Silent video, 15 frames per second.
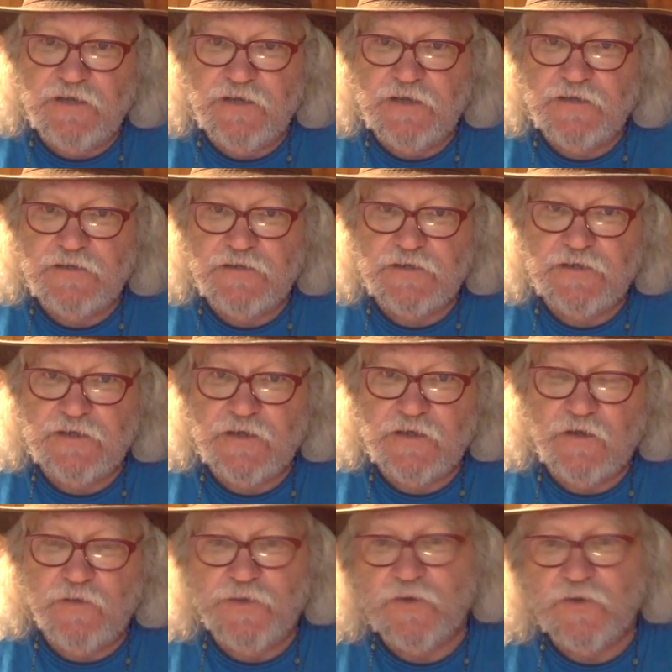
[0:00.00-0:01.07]
And
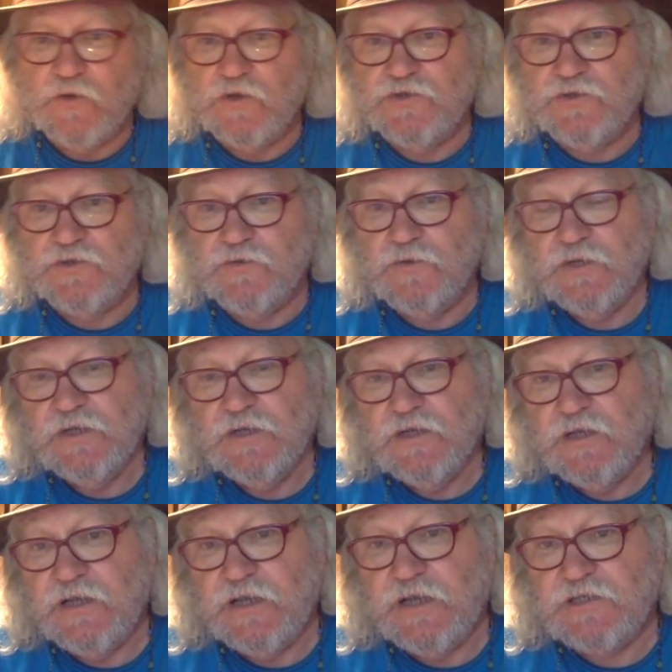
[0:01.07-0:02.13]
hope you'll do
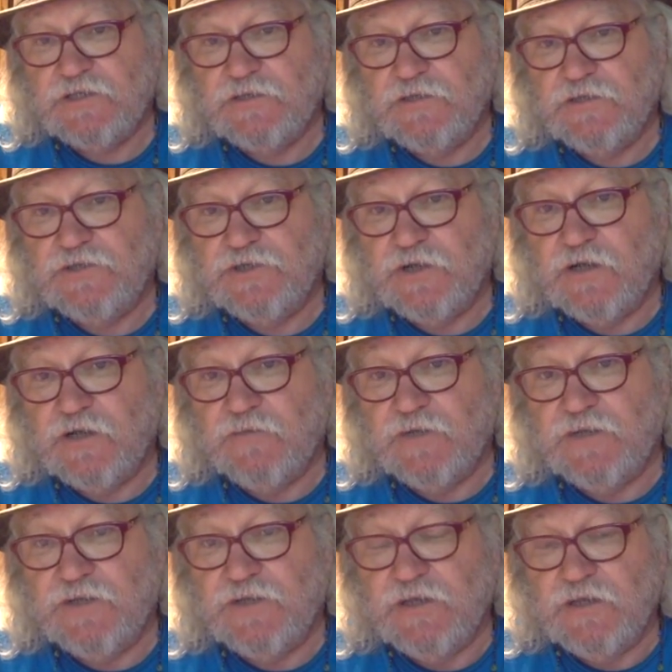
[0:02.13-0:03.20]
an excellent job
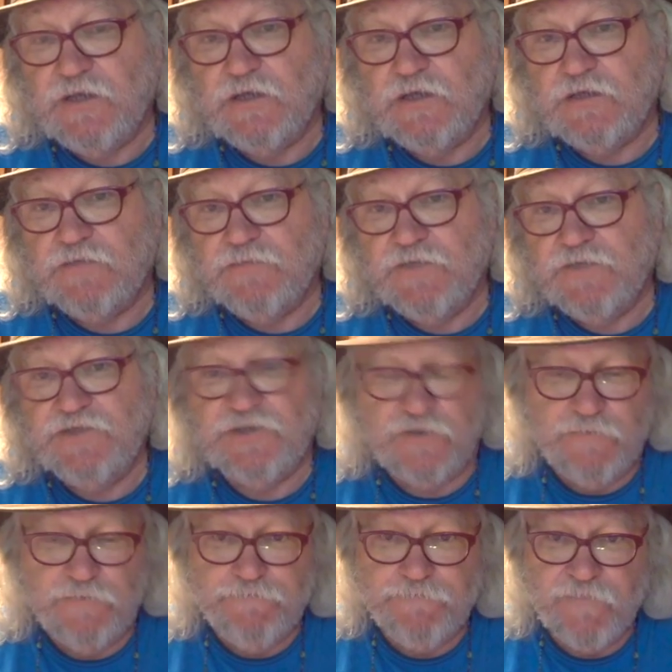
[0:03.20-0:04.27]
on the
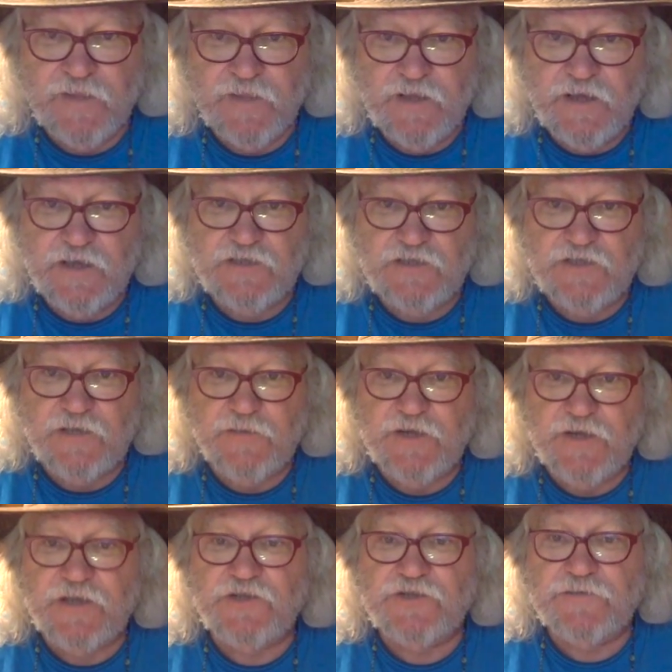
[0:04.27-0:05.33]
midterm
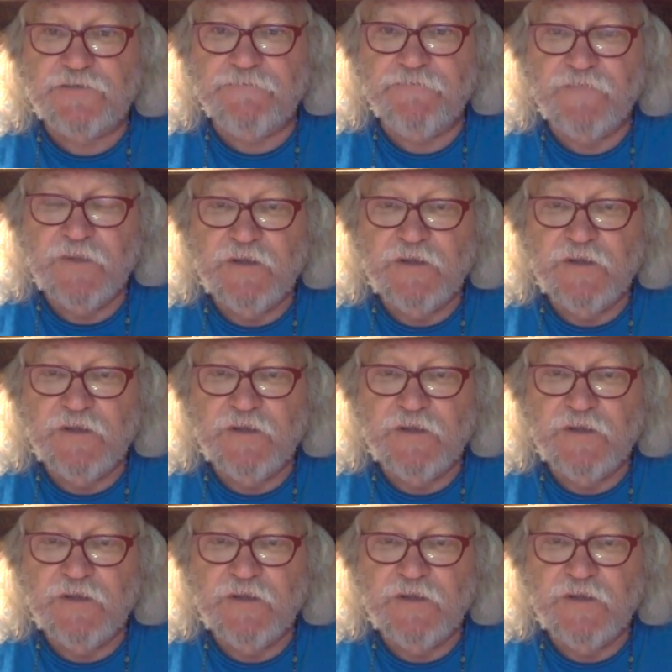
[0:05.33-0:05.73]
examination.